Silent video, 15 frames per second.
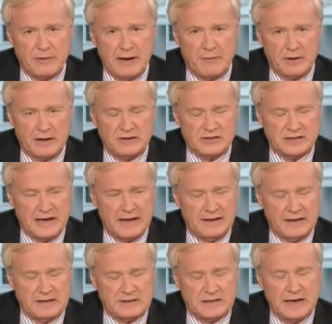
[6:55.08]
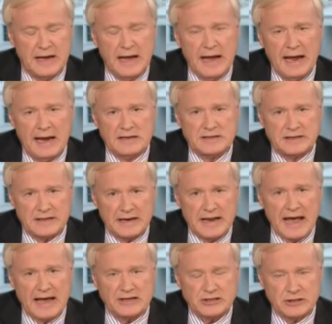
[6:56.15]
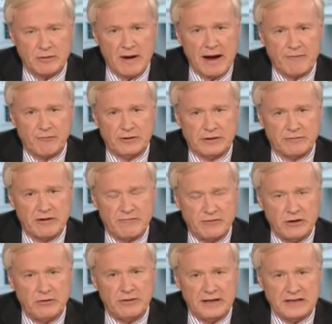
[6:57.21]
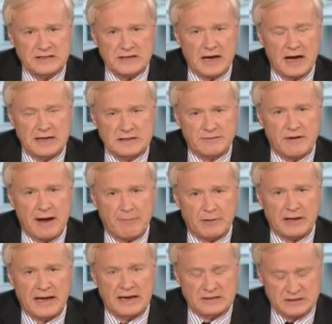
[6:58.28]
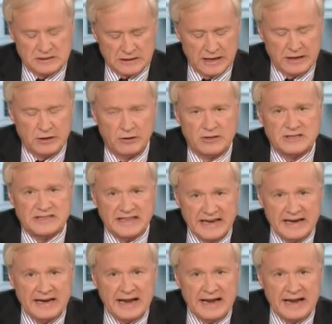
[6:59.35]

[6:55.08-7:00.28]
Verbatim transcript: what I've been able to understand this is that the national national effort to review these kinds of applications like yours.